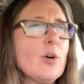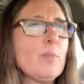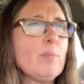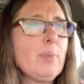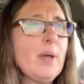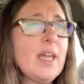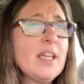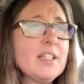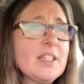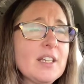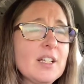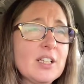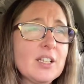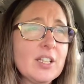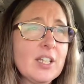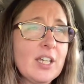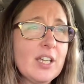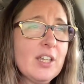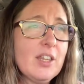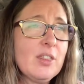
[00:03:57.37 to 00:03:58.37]

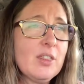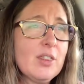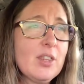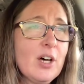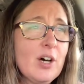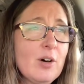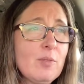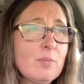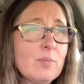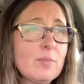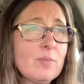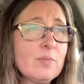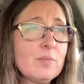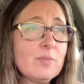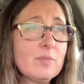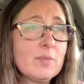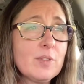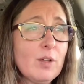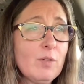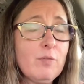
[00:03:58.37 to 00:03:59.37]
basically the
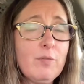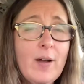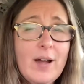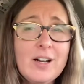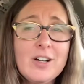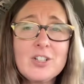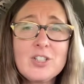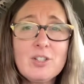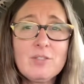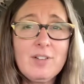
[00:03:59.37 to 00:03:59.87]
the fires of